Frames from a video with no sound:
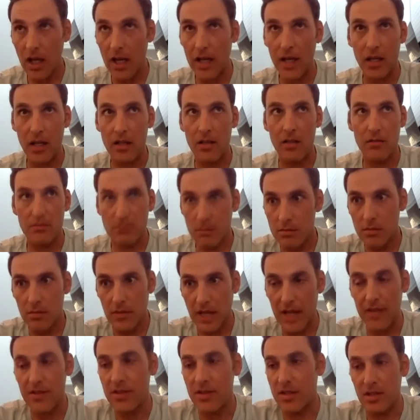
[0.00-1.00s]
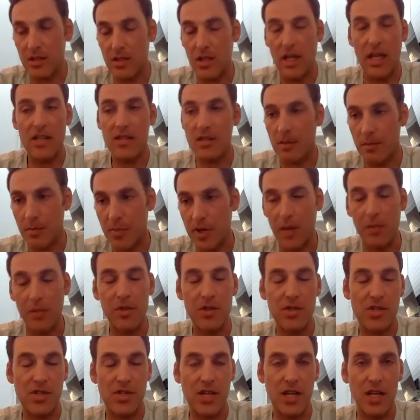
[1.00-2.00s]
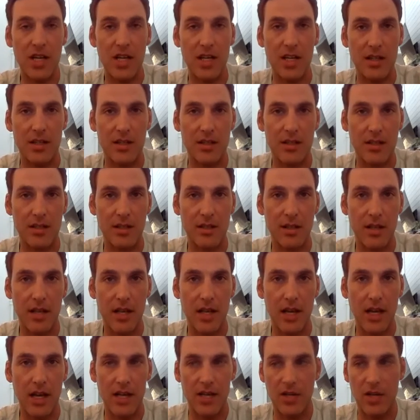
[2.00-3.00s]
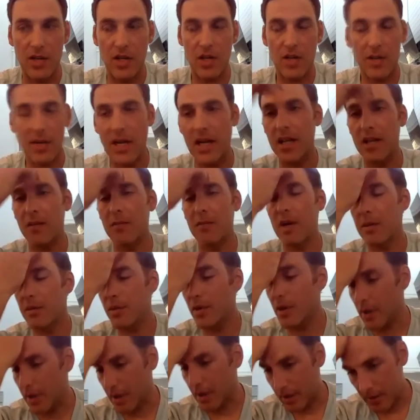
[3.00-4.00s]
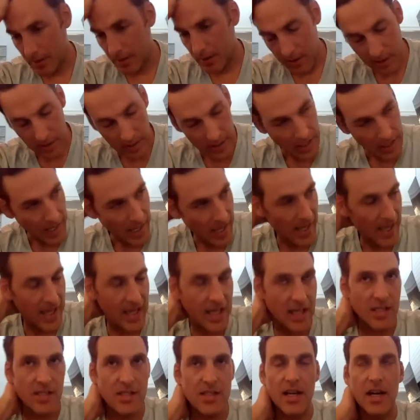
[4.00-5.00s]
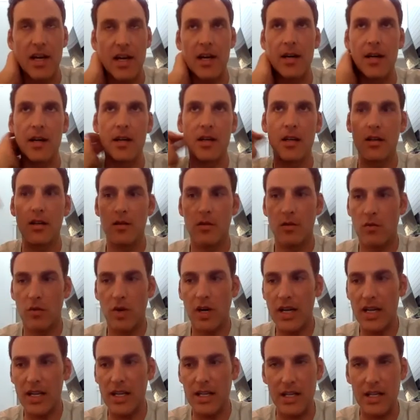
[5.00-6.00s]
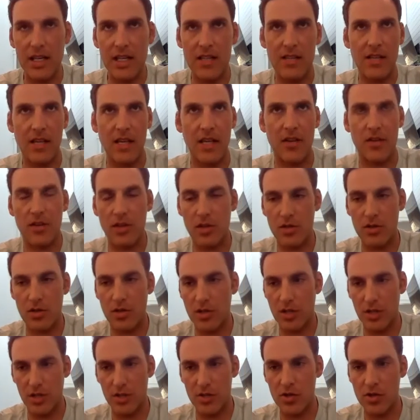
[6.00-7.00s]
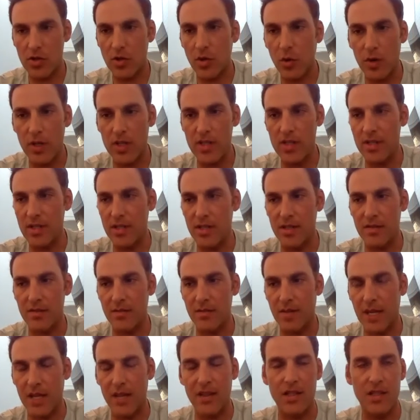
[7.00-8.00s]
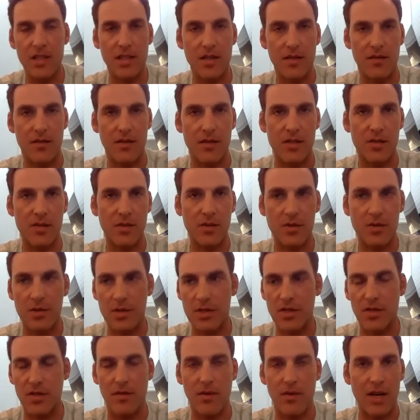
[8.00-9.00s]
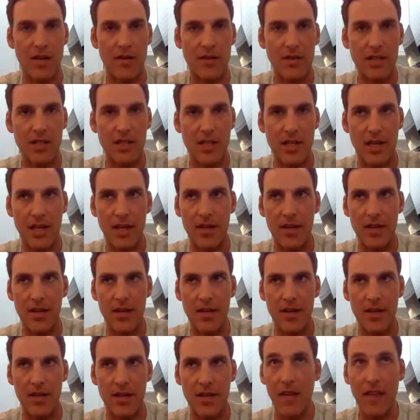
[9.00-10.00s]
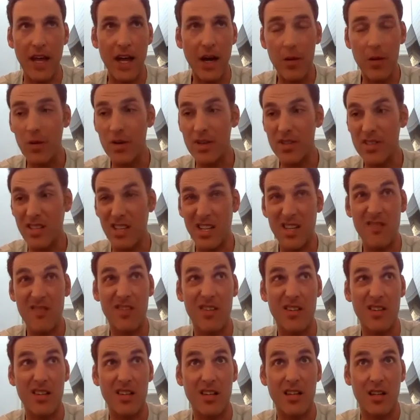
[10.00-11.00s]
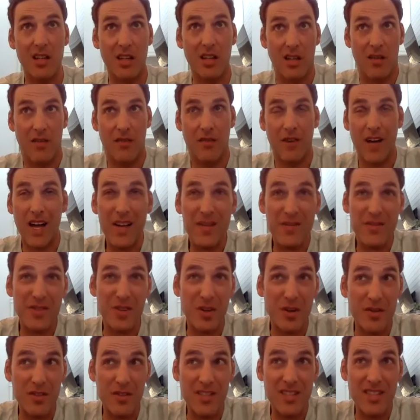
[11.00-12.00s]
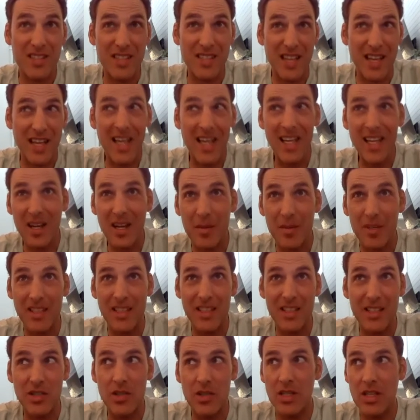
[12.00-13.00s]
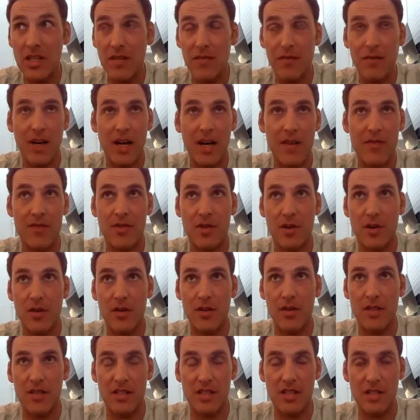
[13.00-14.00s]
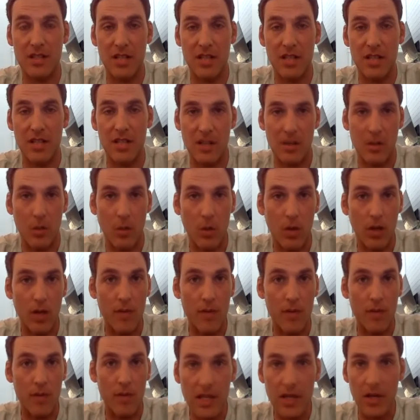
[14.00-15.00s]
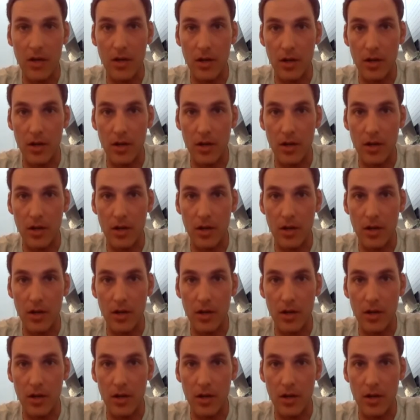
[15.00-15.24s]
That's a published study, and I talk about it in my book. And right, it's like their choices made the difference between survival and death. And that wasn't even 5 servings a day. I mean, you can eat 5 servings, and that's like one meal.